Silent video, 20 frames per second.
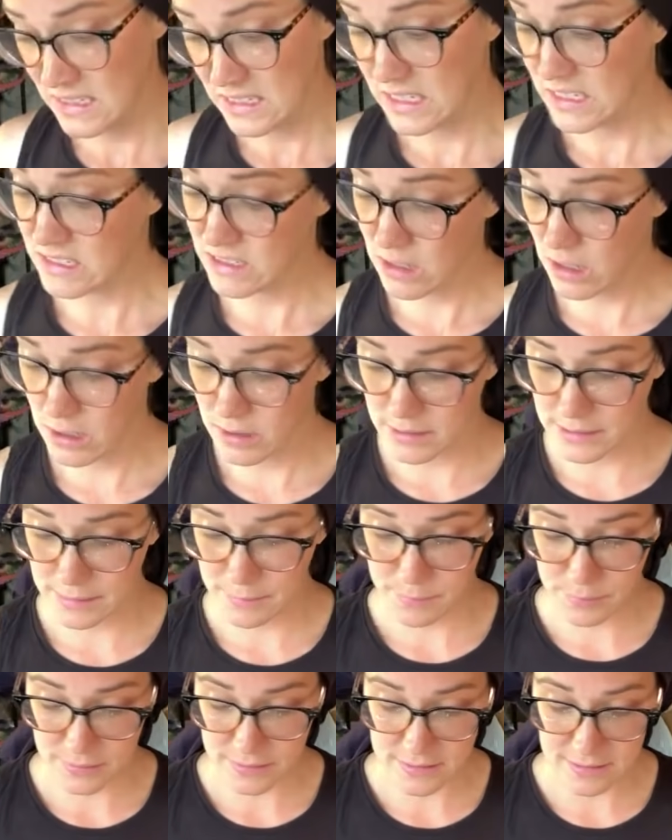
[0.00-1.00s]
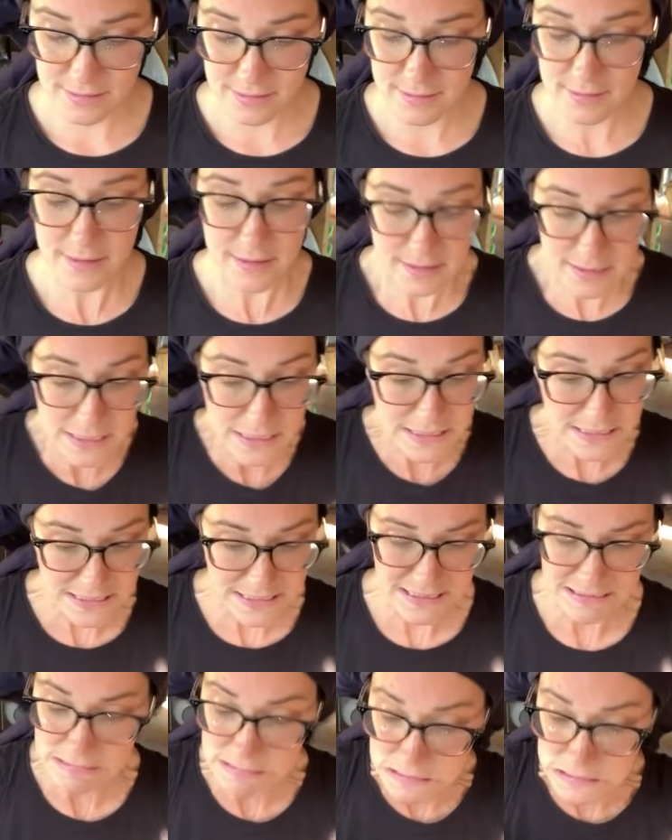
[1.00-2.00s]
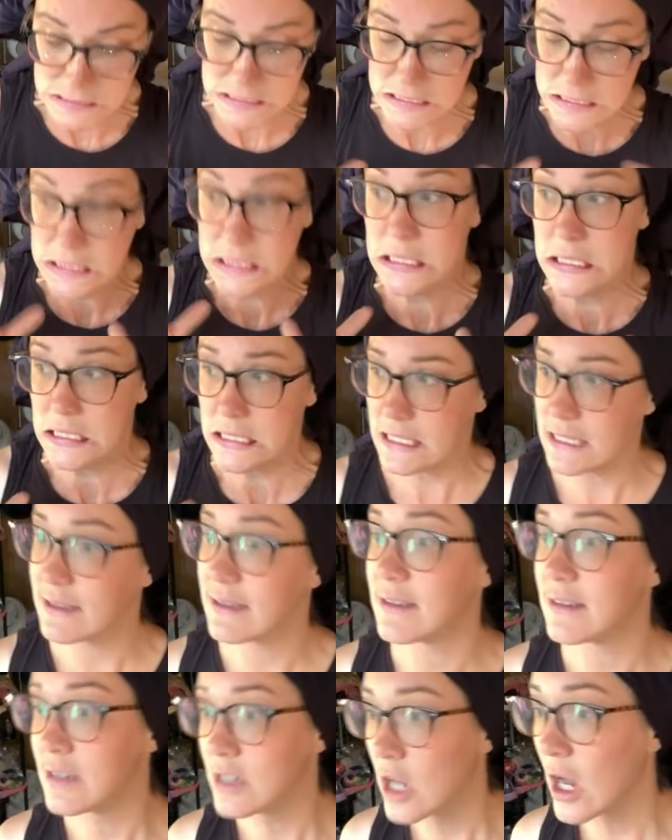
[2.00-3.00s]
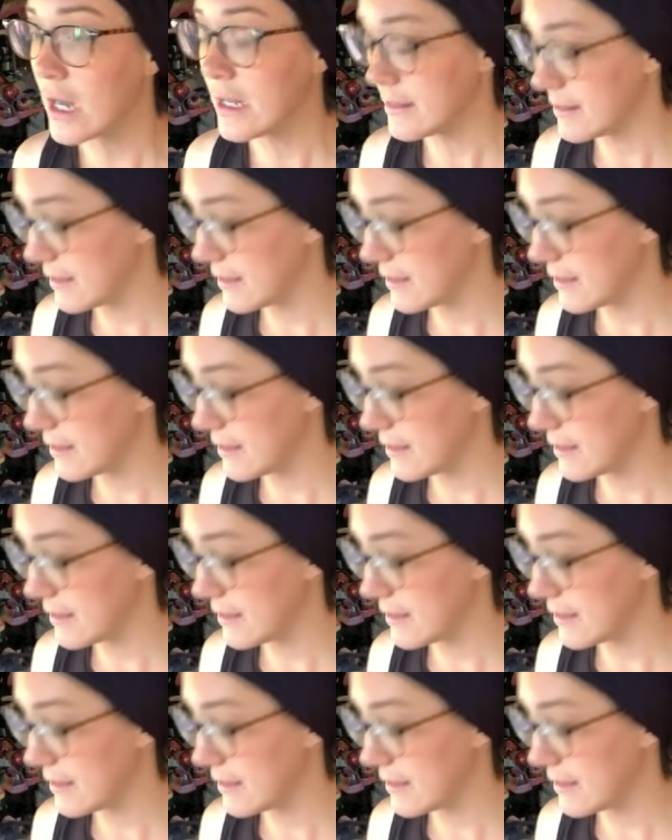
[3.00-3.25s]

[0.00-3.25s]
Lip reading: Sorry, but this is not